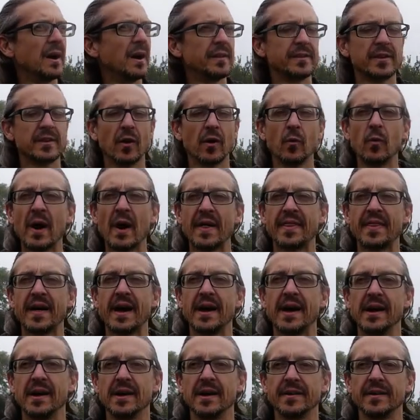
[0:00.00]
The weather,
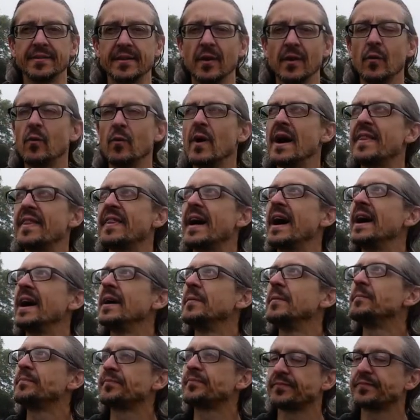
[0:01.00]
the weather.
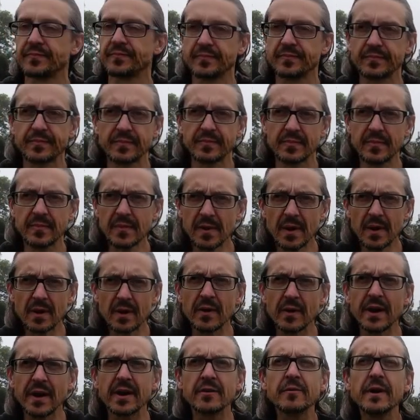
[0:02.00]

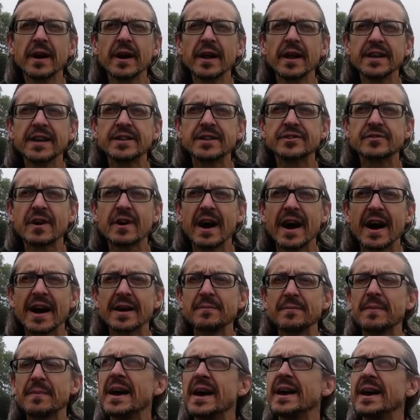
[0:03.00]
We had a really dry
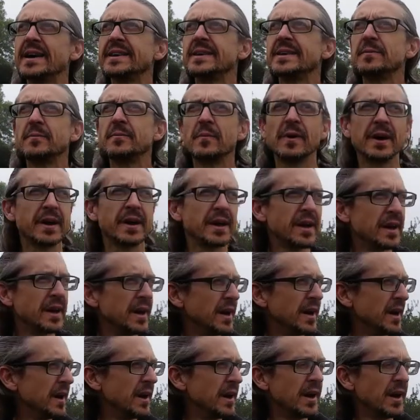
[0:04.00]
May, didn't we?
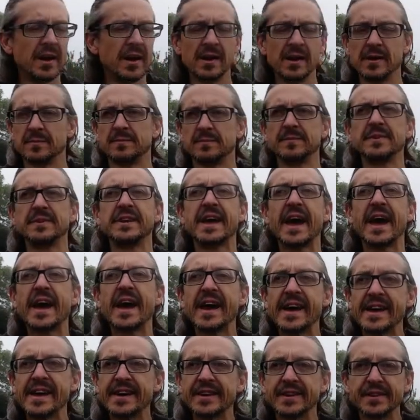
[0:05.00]

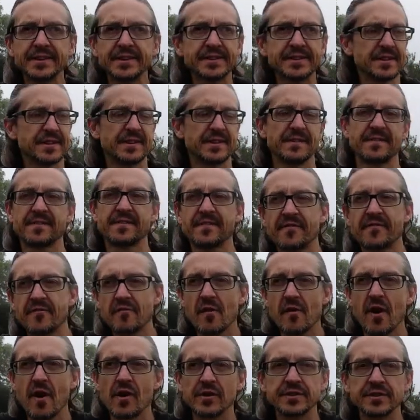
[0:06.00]
Gales,
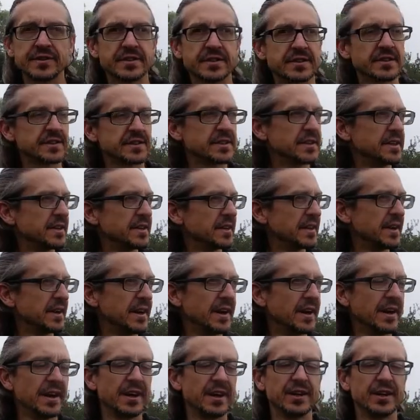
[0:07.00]
frost,
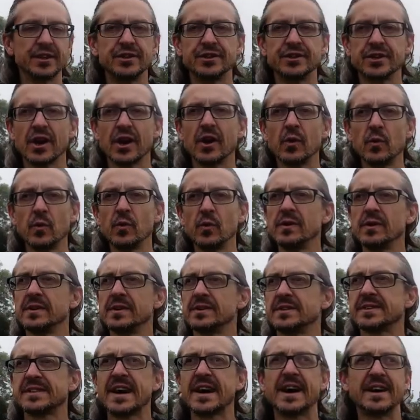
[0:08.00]
June,
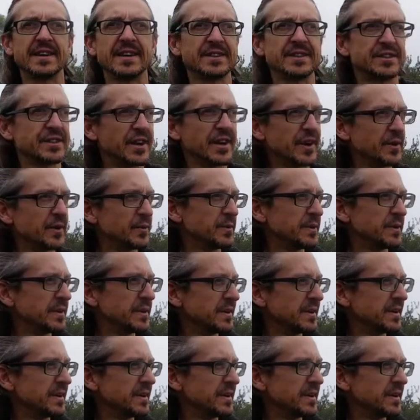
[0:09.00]
start of June,